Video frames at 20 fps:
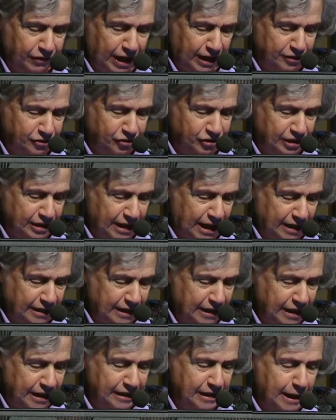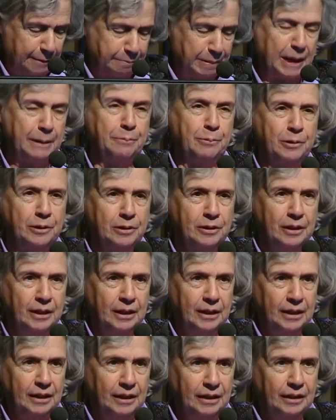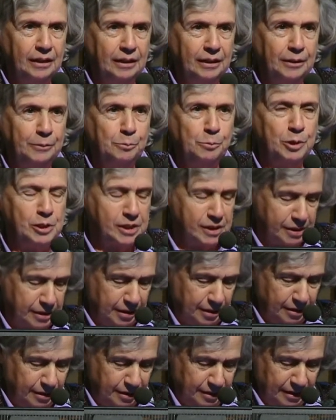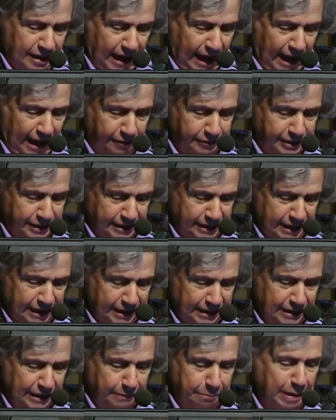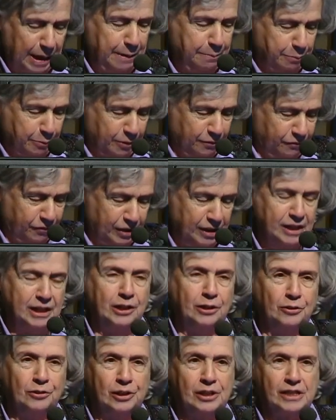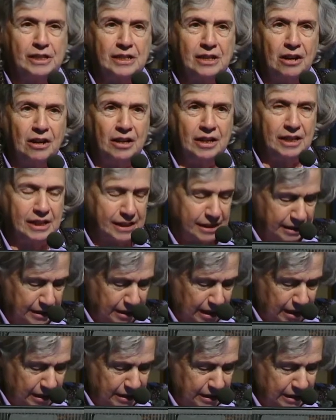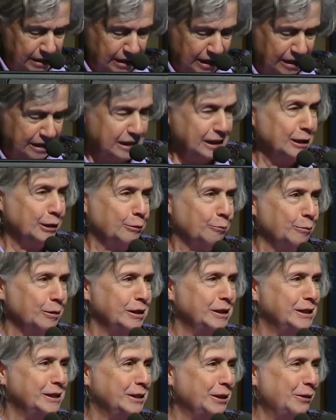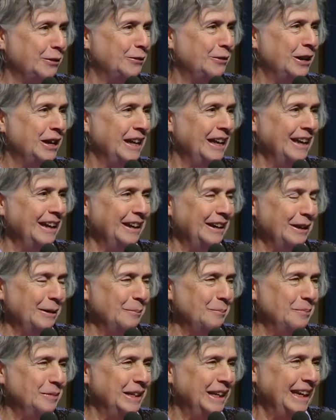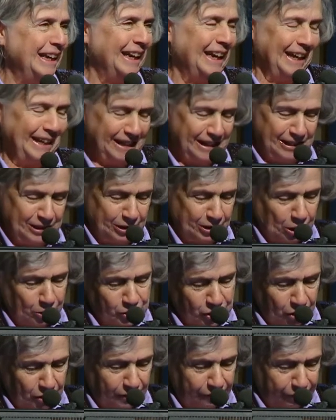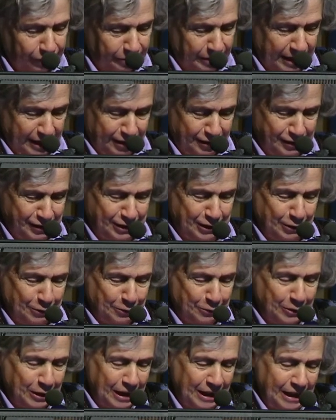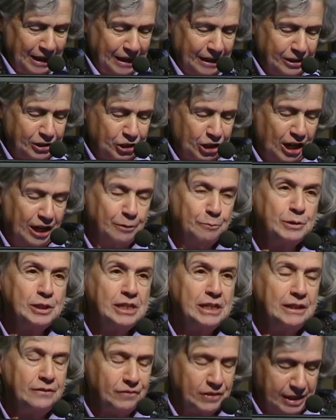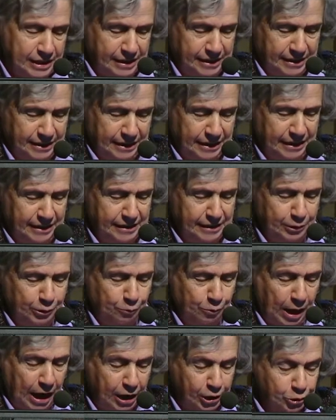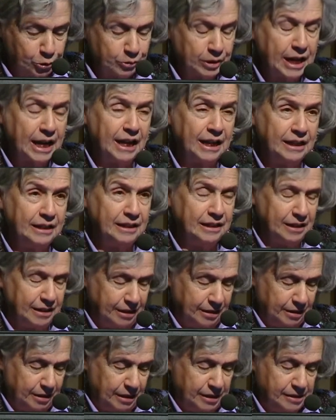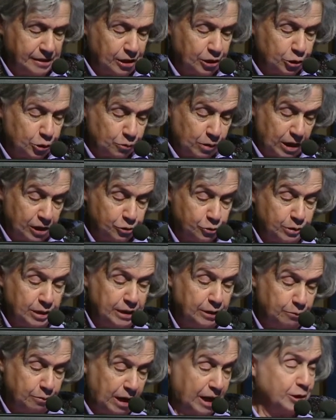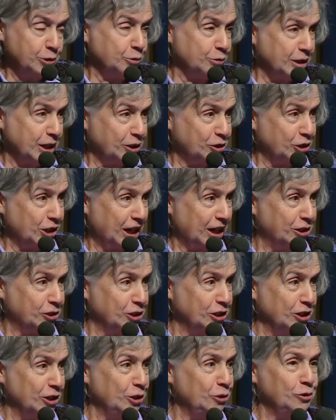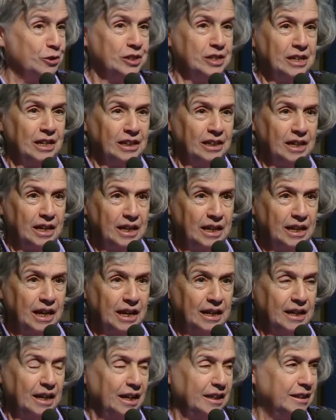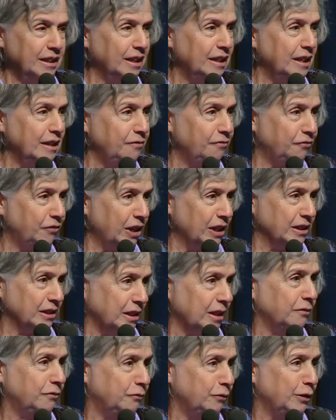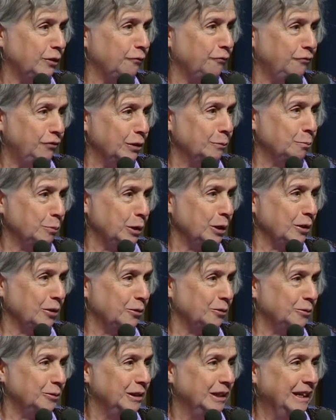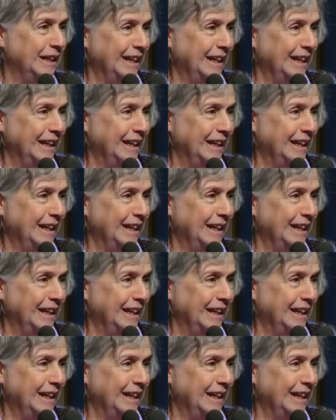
factors, and that, that paper uh, was the, the outstanding paper of the year in science in 1993. So, um, and it goes on from there. So, John received his, his graduate and uh, his undergraduate and graduate education at UCLA, and I, I think he fell in love with Vibrio